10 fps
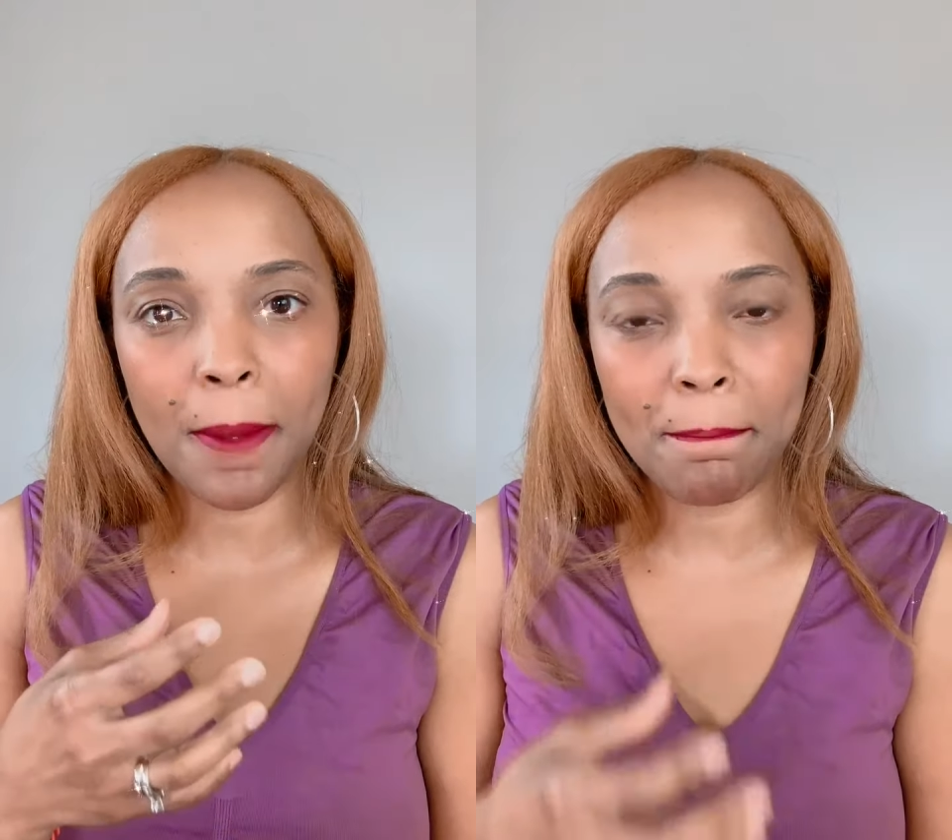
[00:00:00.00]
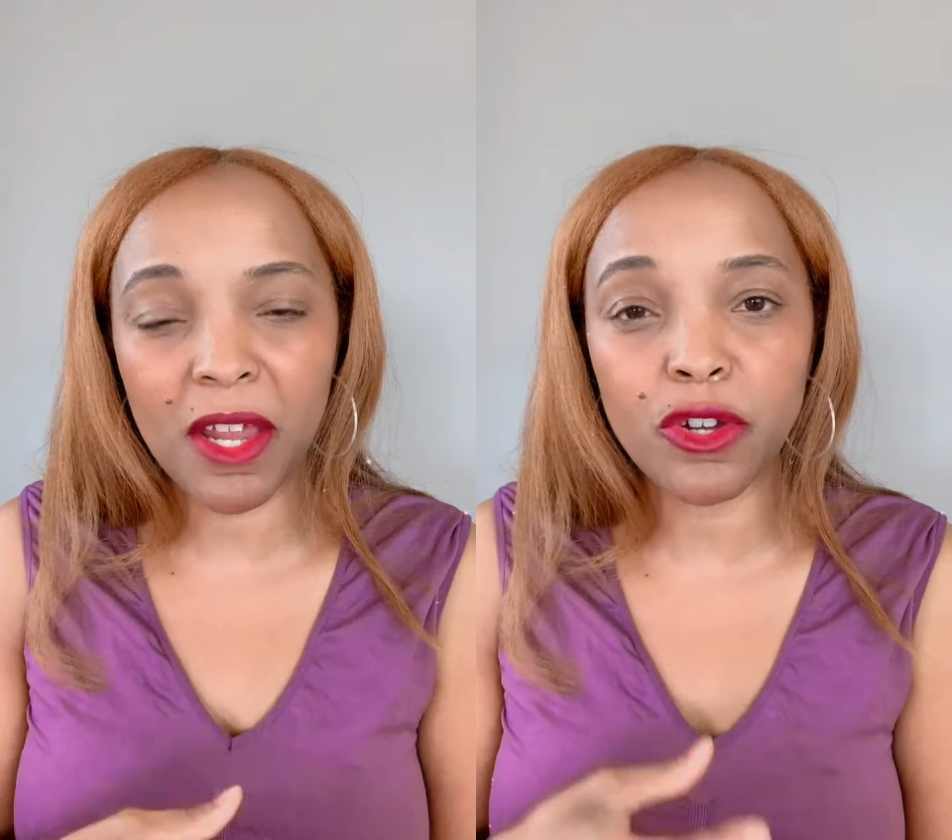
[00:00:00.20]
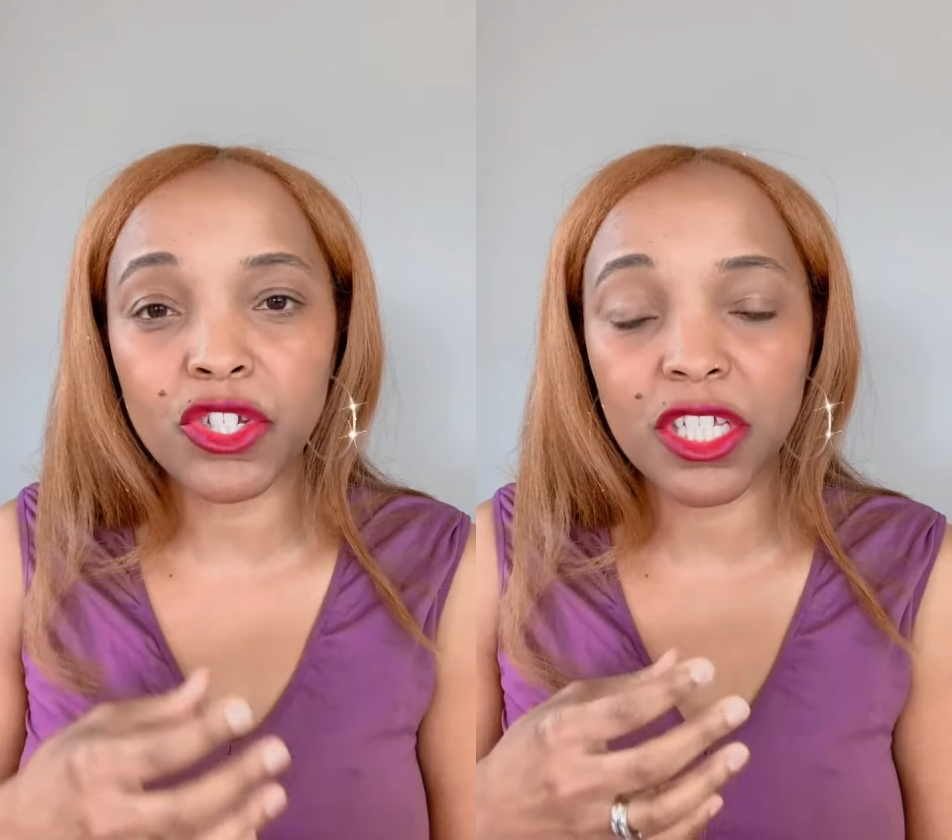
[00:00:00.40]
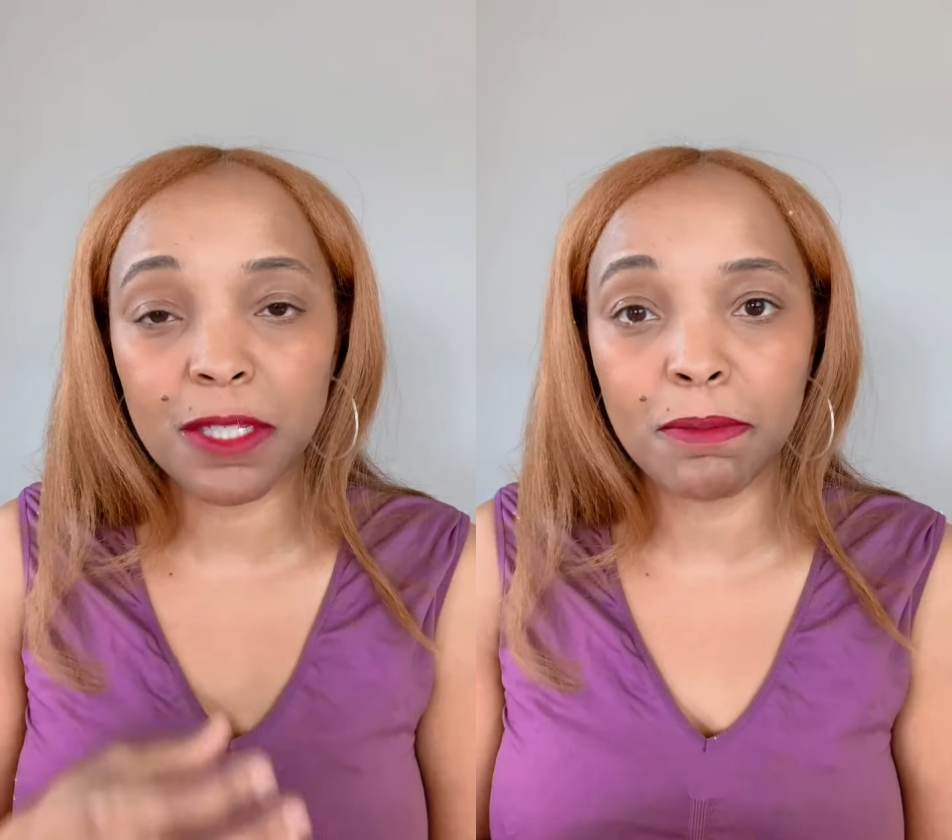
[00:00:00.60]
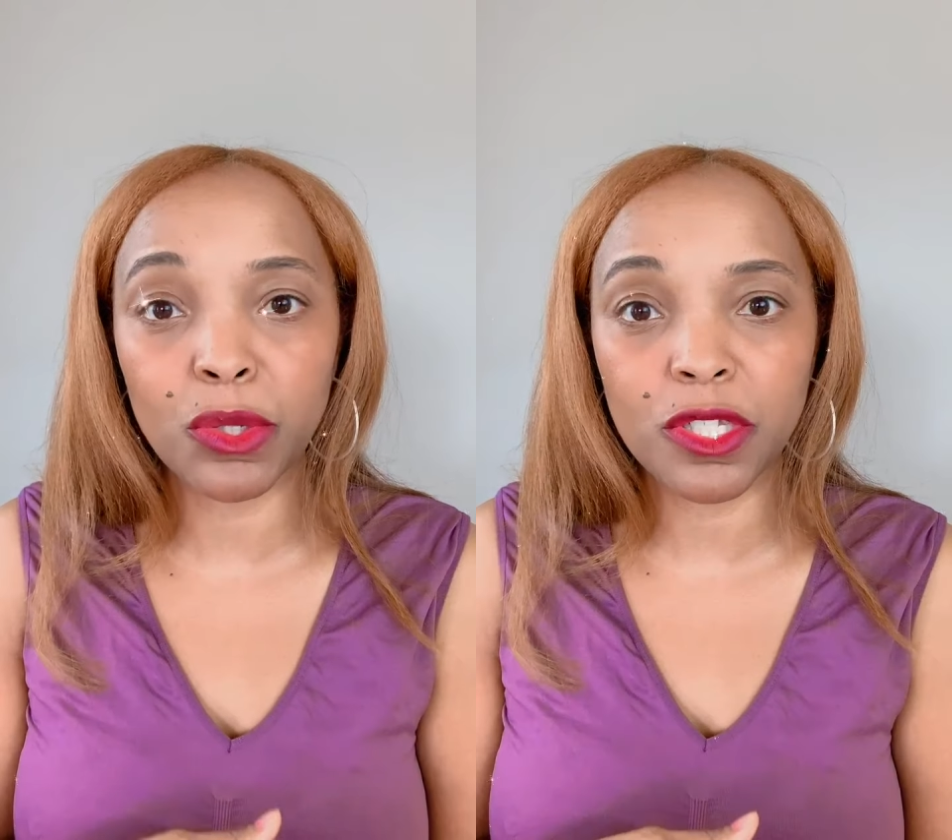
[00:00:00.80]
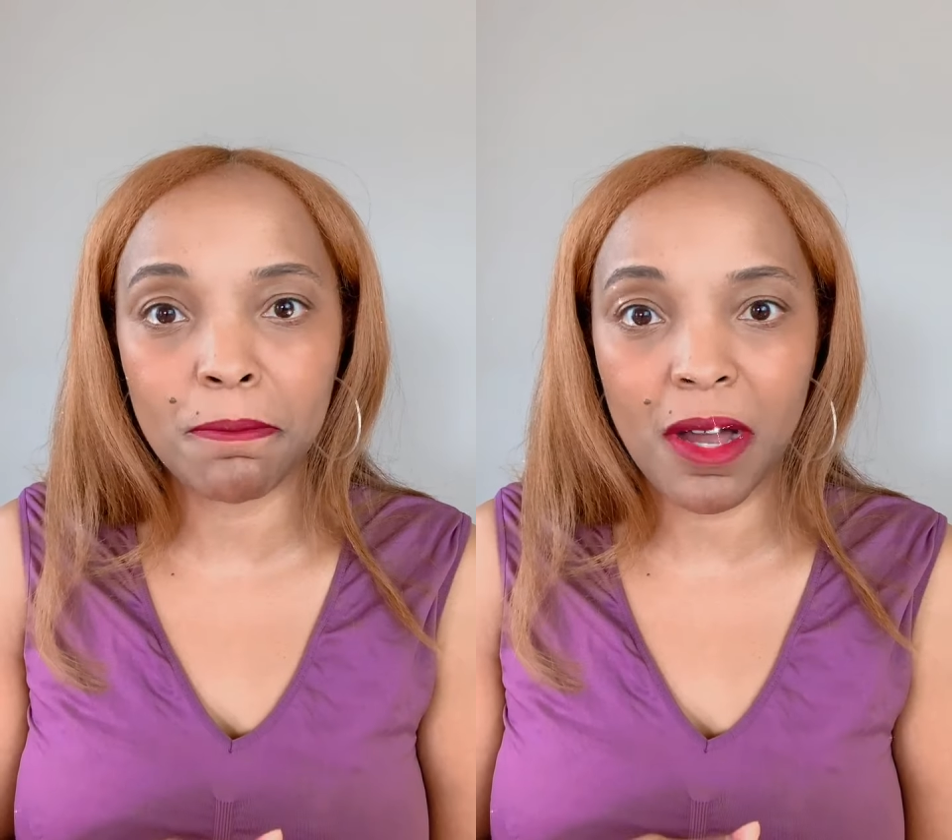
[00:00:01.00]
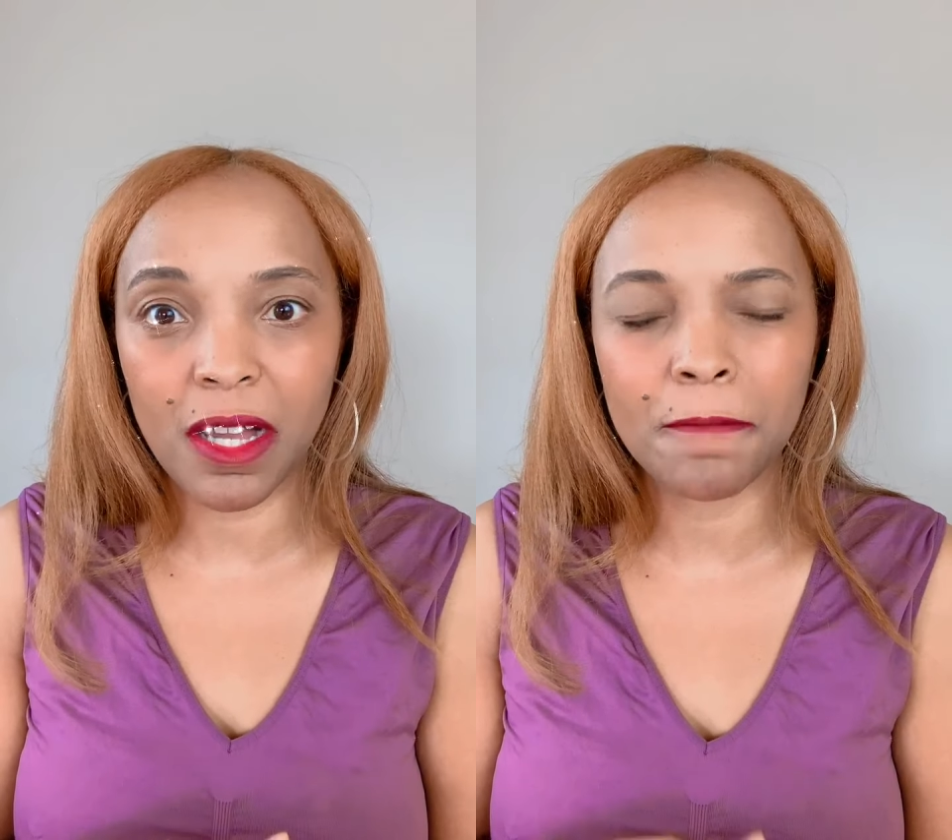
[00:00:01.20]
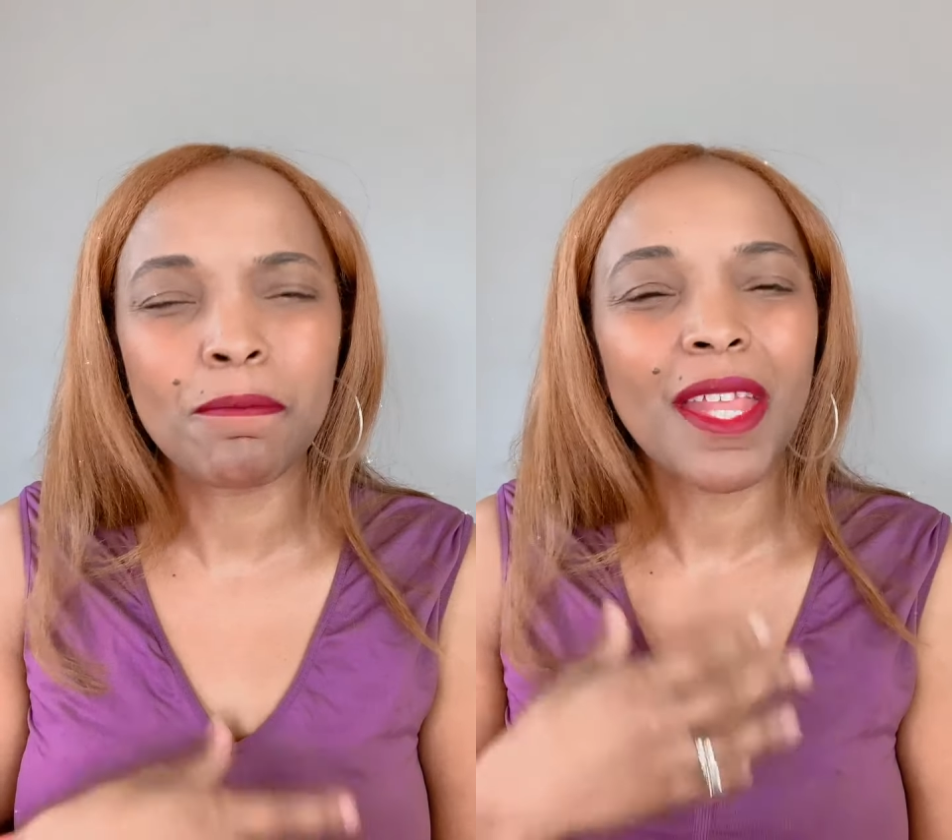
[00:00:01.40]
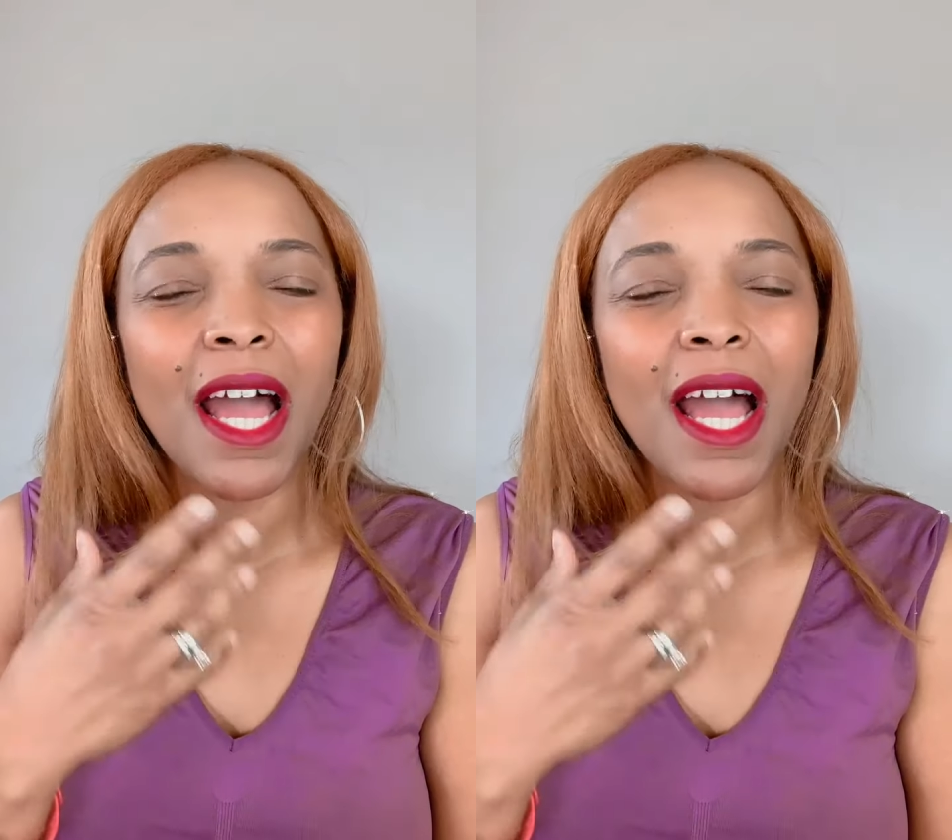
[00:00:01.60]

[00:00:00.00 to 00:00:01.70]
that marriage is built upon.